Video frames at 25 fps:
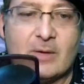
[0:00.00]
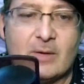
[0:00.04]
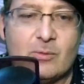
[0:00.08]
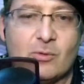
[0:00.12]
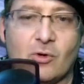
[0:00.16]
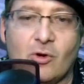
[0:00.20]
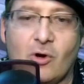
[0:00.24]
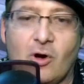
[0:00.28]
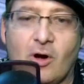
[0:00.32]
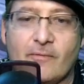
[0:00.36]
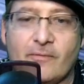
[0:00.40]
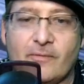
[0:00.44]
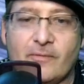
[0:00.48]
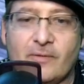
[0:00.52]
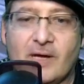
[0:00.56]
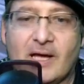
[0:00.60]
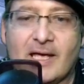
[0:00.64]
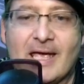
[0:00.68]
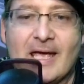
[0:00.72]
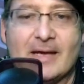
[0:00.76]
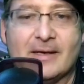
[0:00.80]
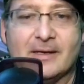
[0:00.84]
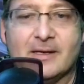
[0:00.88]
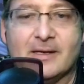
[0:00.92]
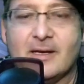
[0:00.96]
And we're off.
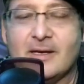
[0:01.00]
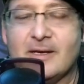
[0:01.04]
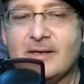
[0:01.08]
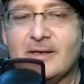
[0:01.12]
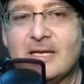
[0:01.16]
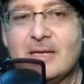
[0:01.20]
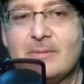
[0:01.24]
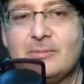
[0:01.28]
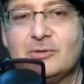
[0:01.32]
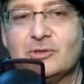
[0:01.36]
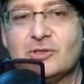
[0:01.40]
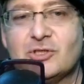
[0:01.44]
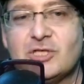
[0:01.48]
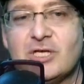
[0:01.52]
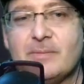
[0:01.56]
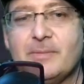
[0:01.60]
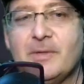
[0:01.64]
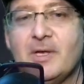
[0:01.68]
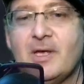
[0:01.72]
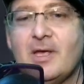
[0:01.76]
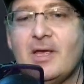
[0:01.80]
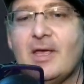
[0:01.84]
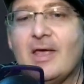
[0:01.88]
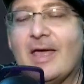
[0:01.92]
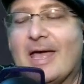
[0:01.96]
Again, nimble
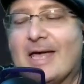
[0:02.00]
ship.